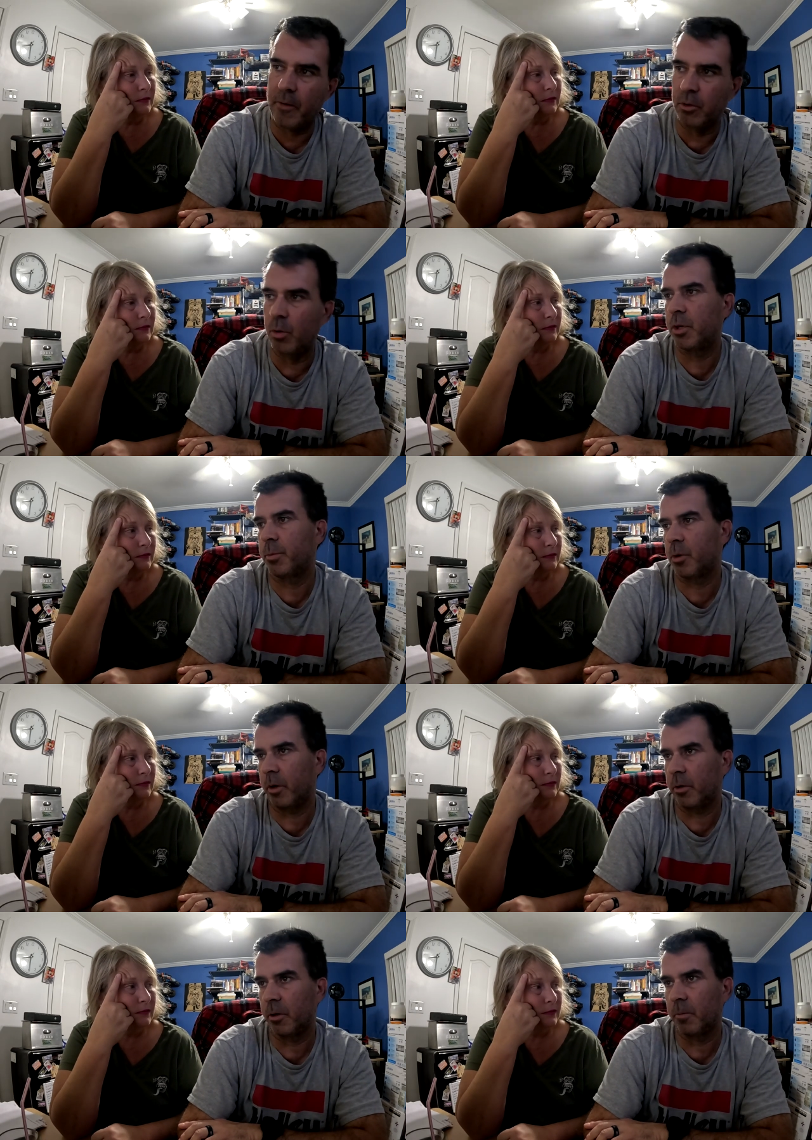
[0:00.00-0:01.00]
Speaker 1: having those ships go
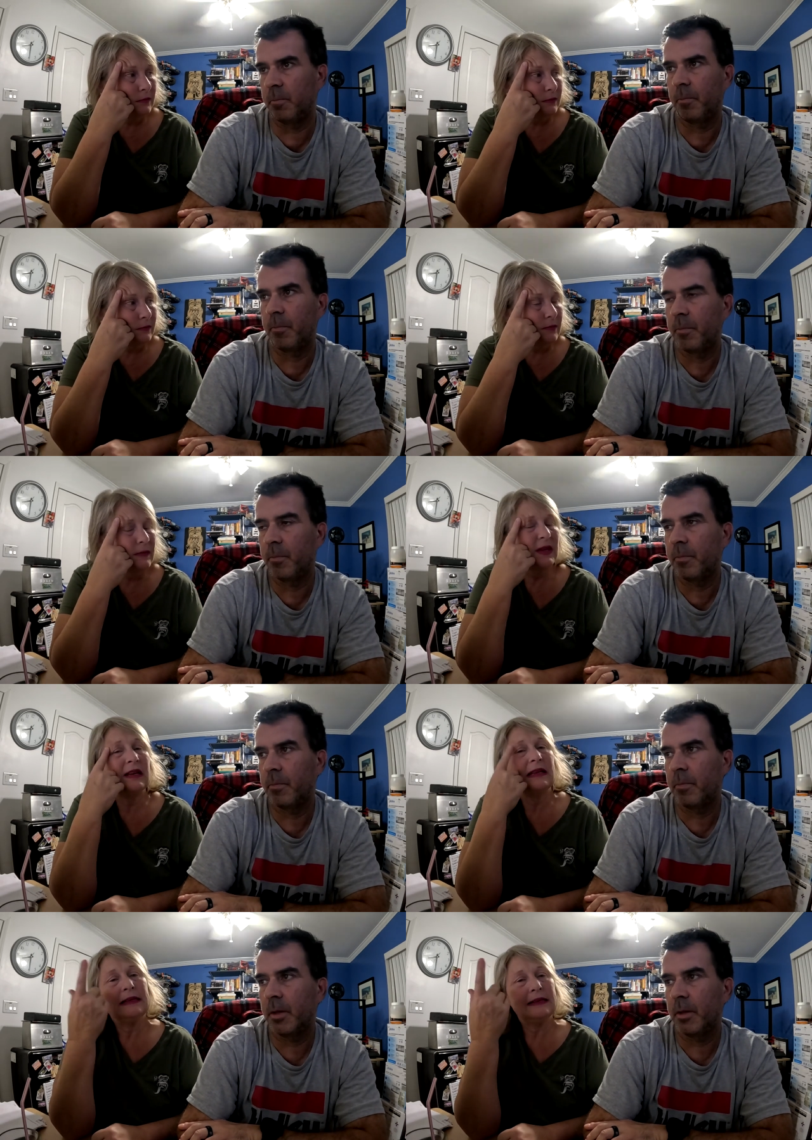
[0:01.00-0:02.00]
there too.
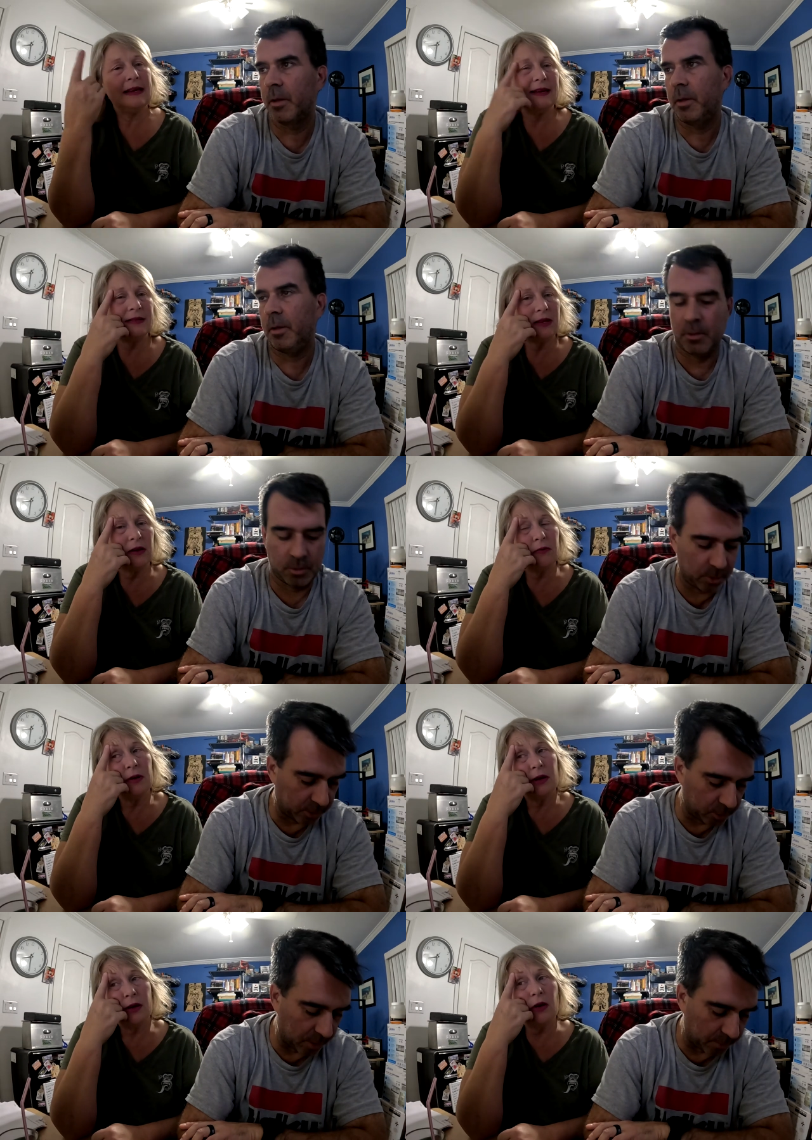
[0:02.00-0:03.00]
Speaker 2: Yeah, so, so I
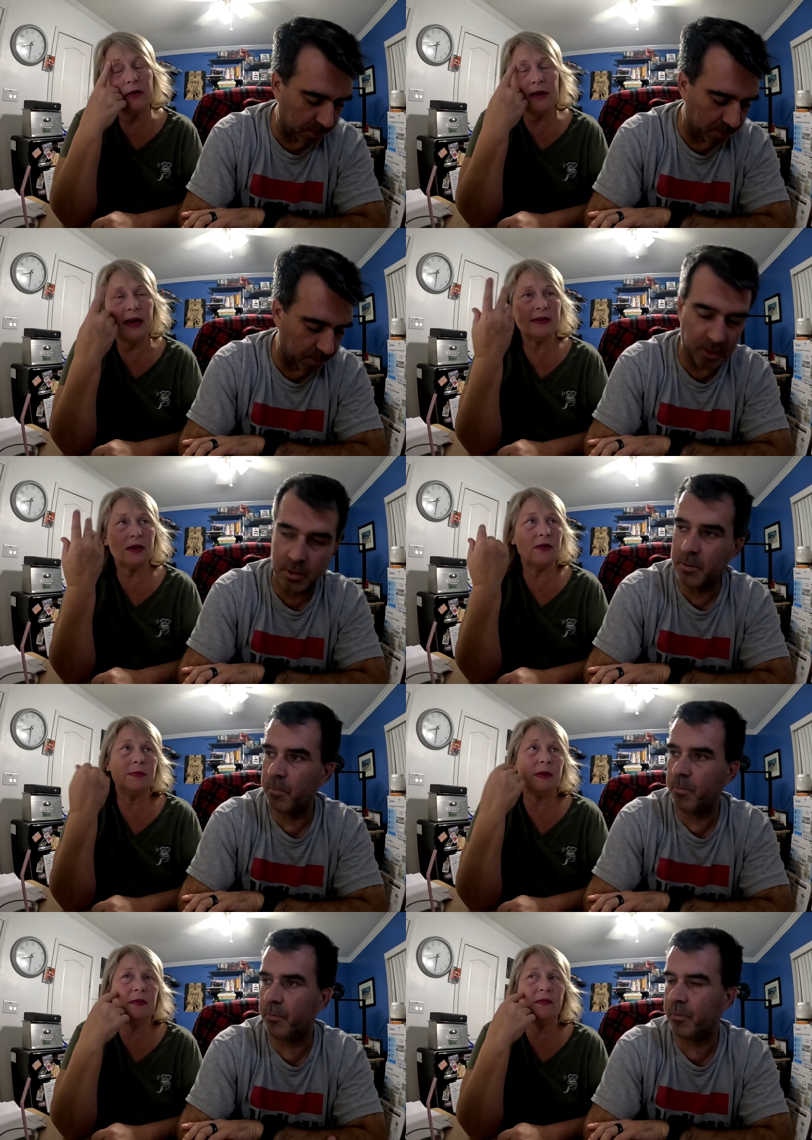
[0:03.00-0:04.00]
don't know Coco Cay has always
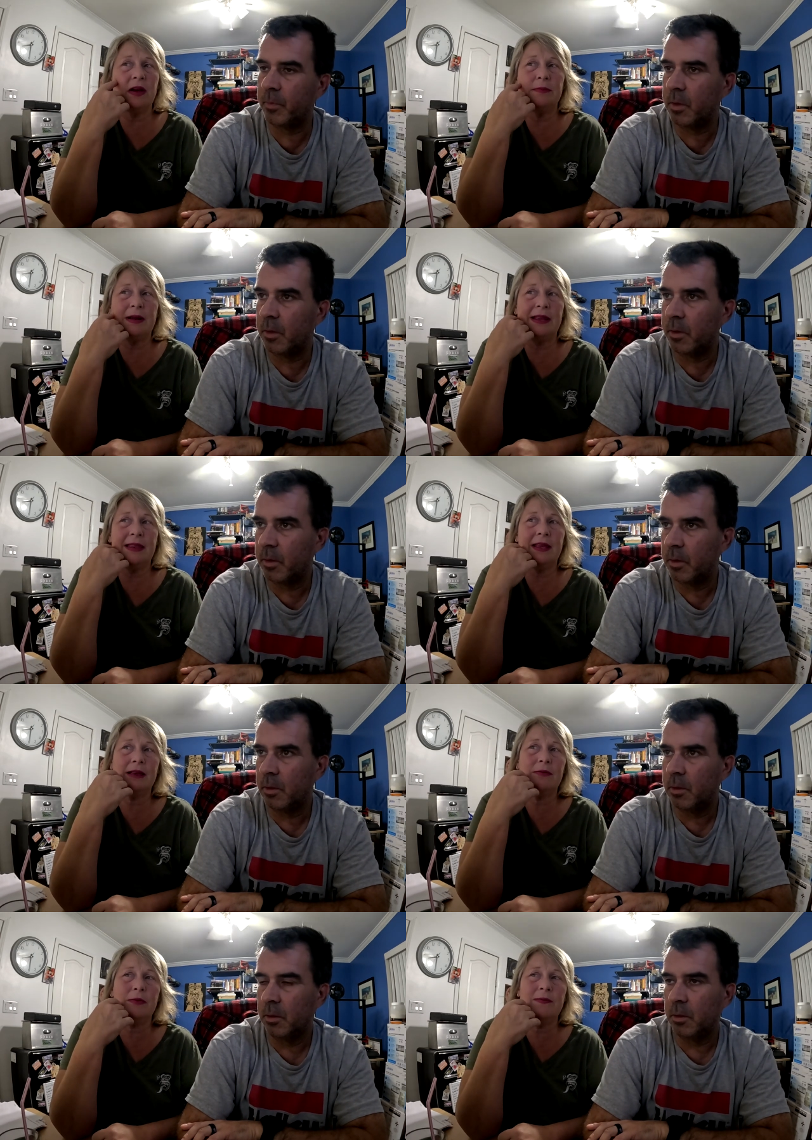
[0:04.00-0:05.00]
been fun, but I
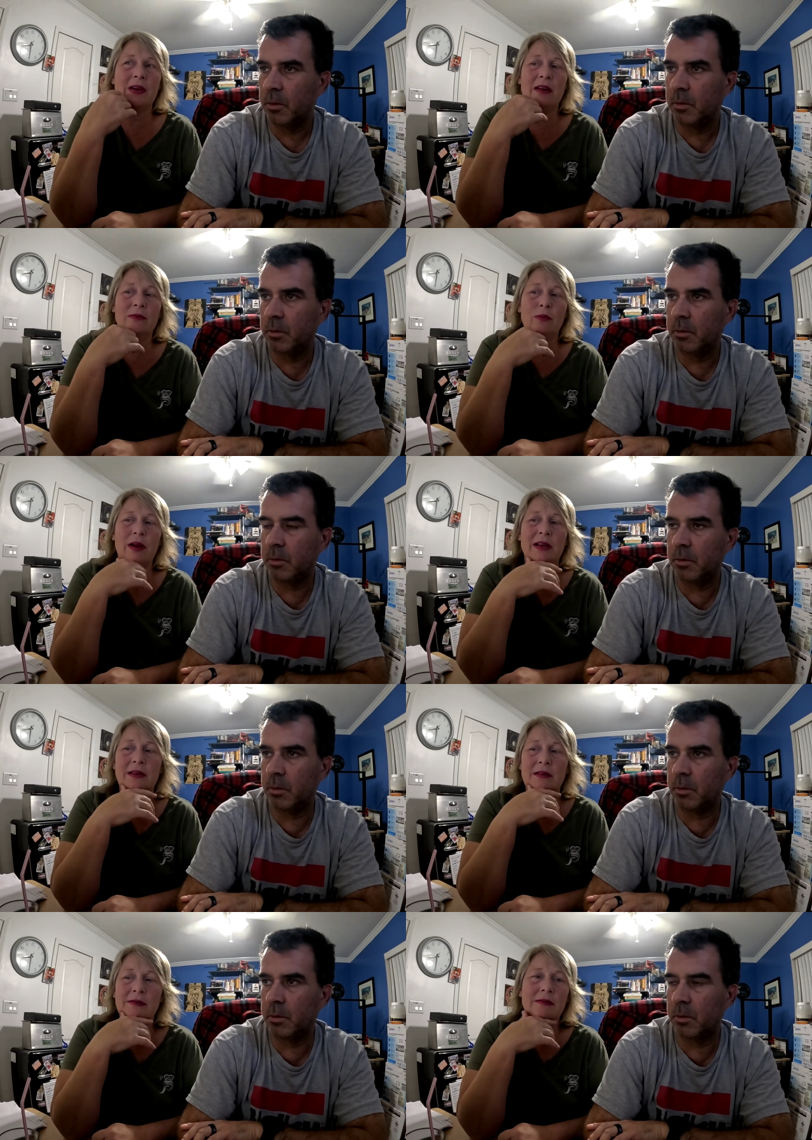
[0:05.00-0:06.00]
think we've kind of
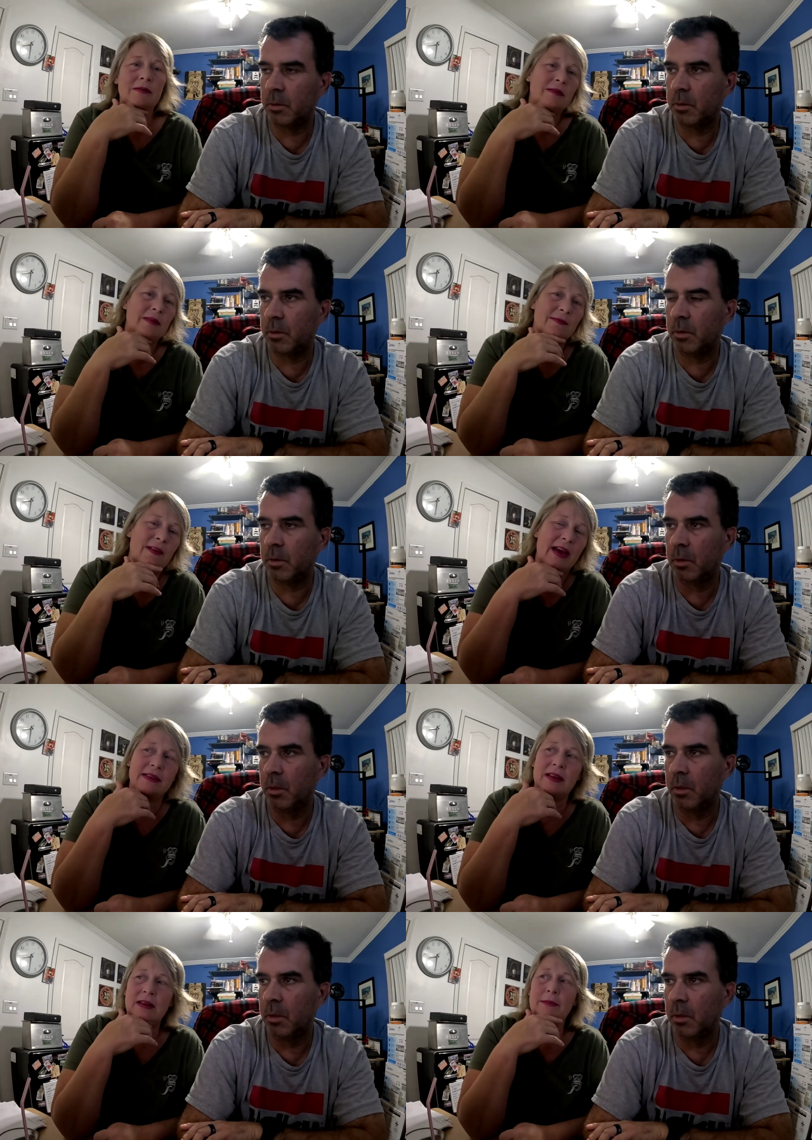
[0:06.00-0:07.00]
run the
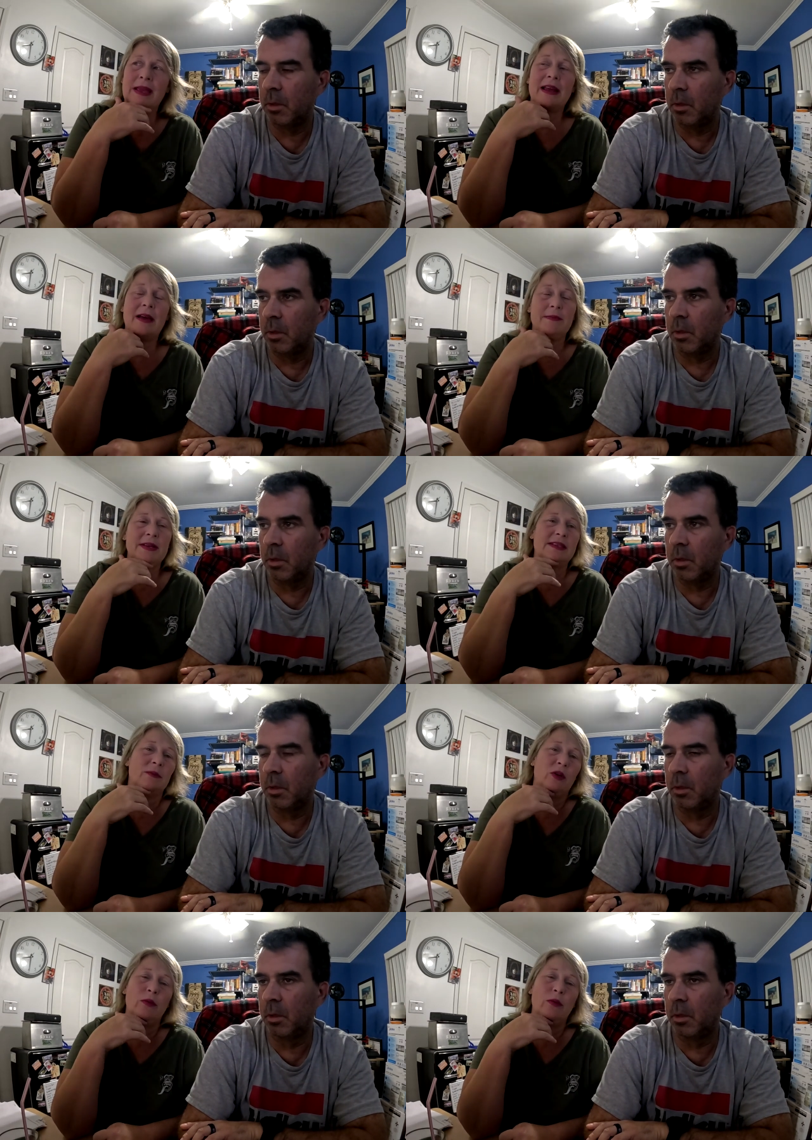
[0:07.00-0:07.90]
fact that it may not be somewhere